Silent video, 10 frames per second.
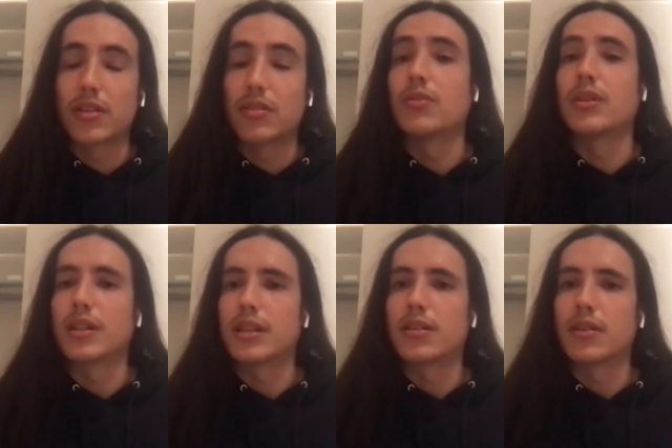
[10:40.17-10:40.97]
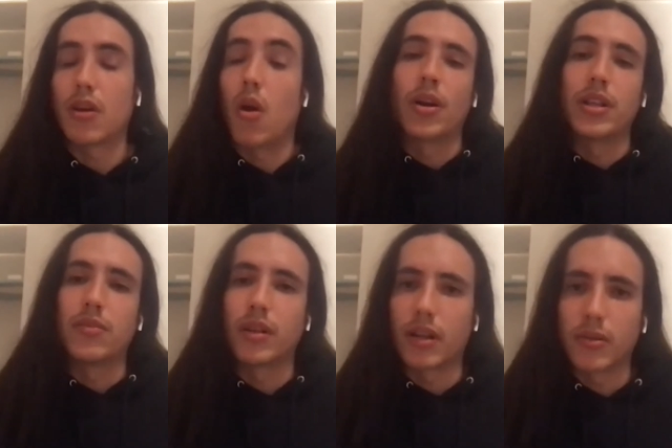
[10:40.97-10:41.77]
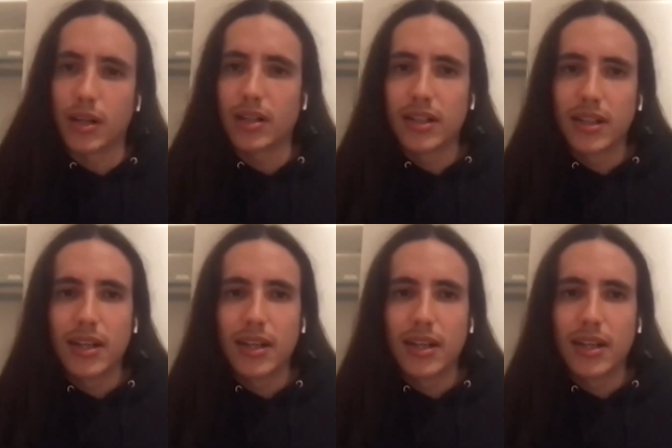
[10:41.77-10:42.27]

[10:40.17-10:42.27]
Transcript: that are doing, they are already doing great work.